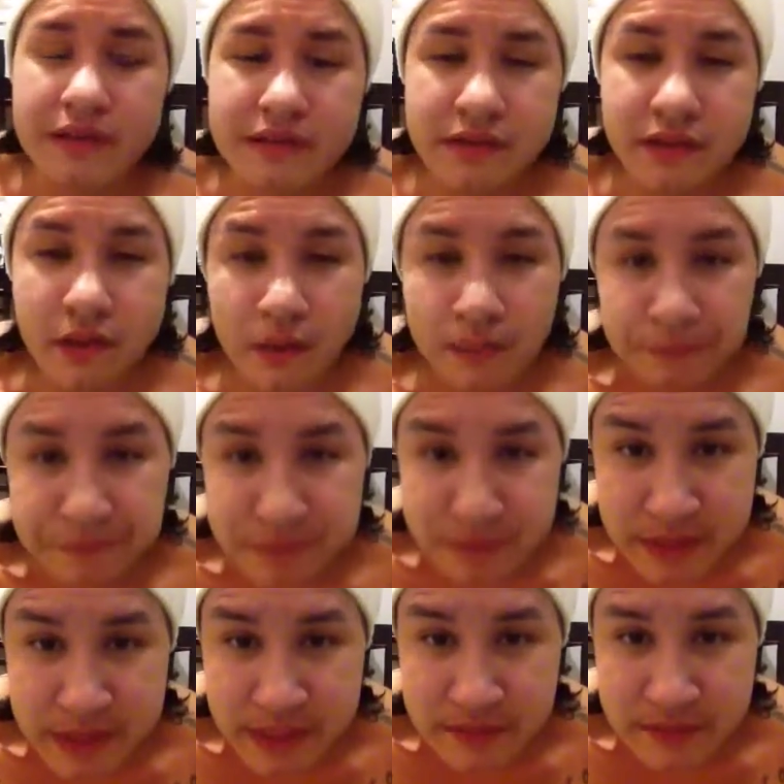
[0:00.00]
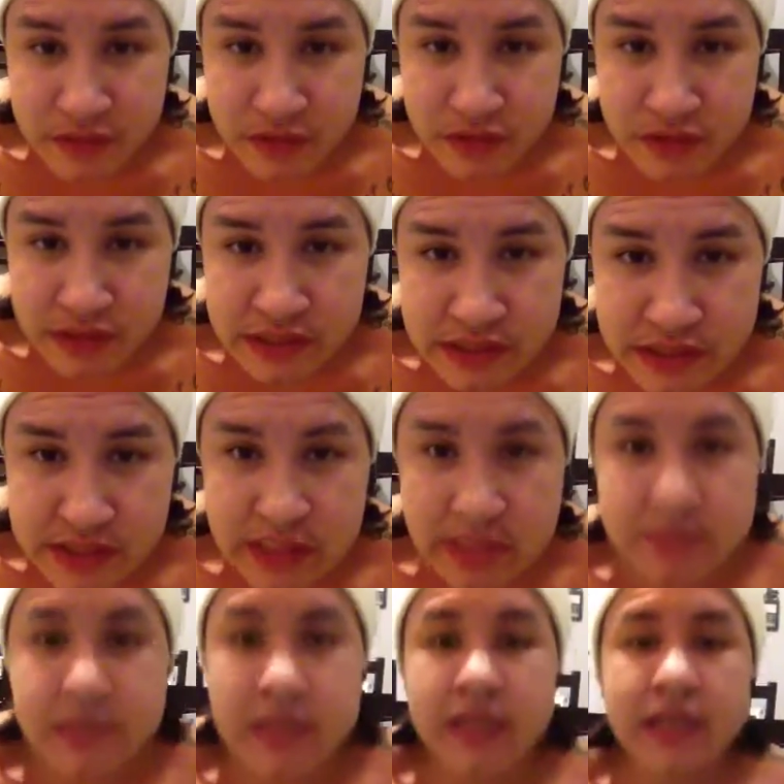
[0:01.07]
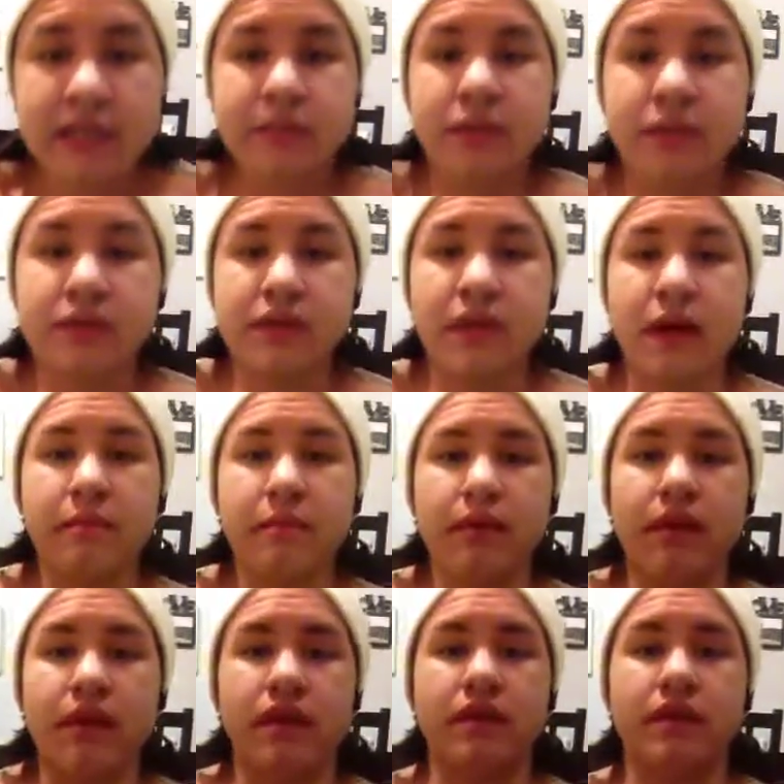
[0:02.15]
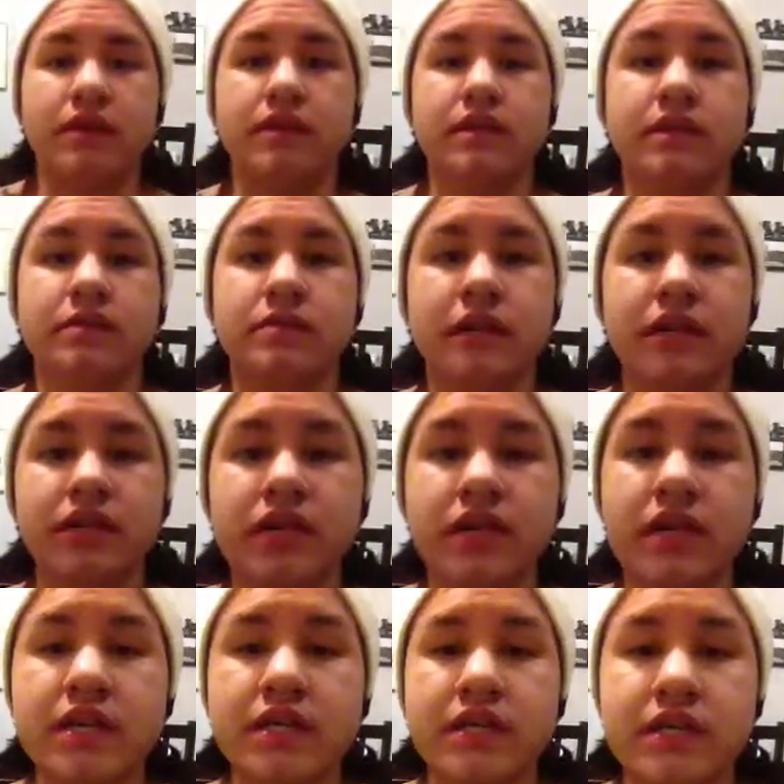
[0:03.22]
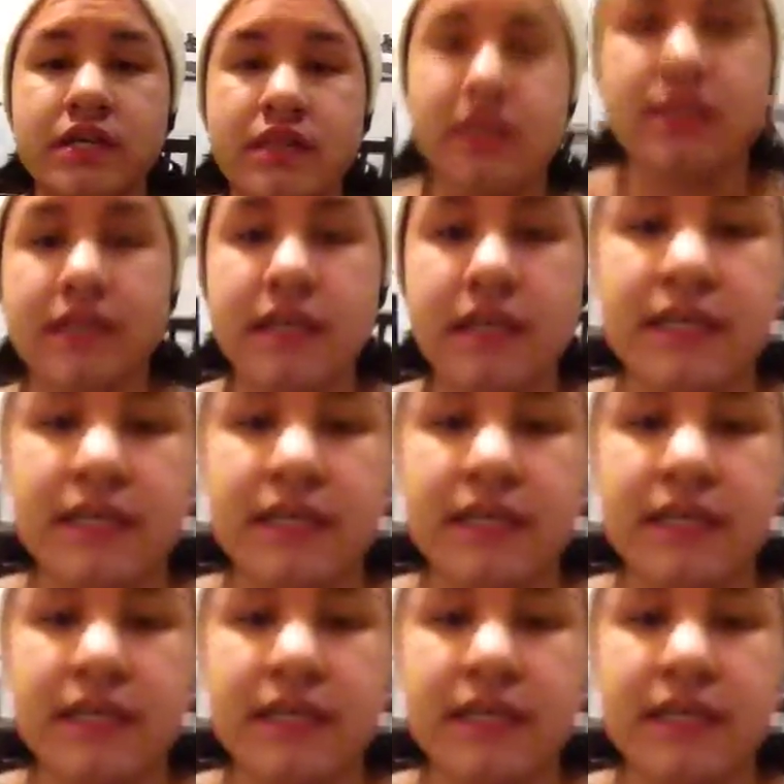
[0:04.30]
So, speaking of surgery, since I'm 10 days post-op, this is my chest.